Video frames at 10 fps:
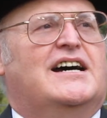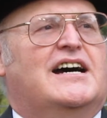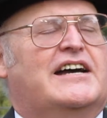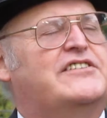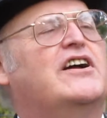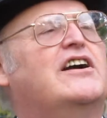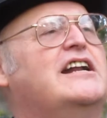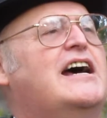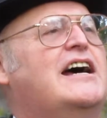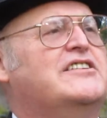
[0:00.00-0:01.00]
I
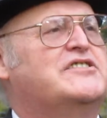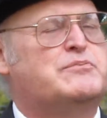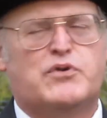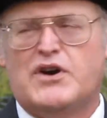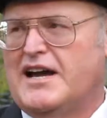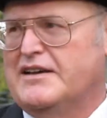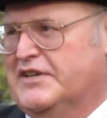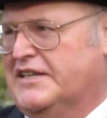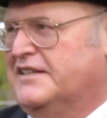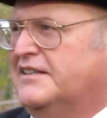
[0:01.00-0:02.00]
started out as a
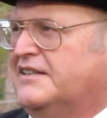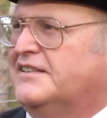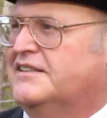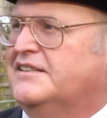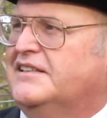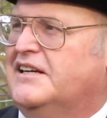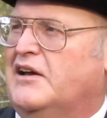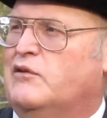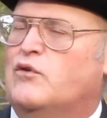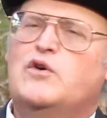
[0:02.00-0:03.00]
private
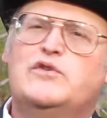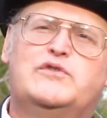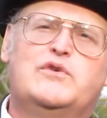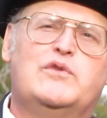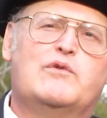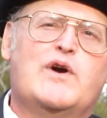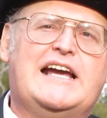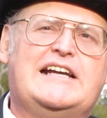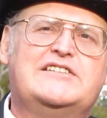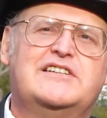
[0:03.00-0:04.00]
and rose through the
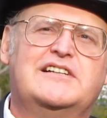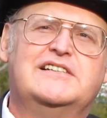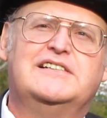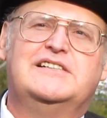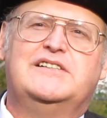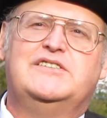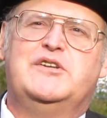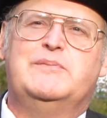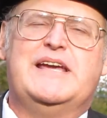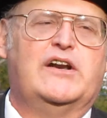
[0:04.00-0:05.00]
ranks
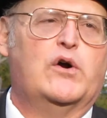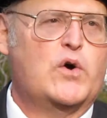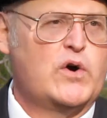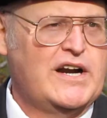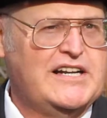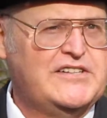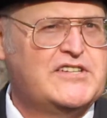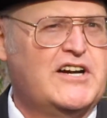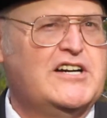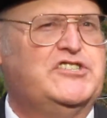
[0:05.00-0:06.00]
to be an orderly
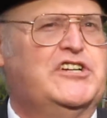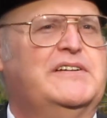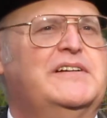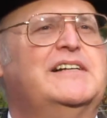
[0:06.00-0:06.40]
sergeant.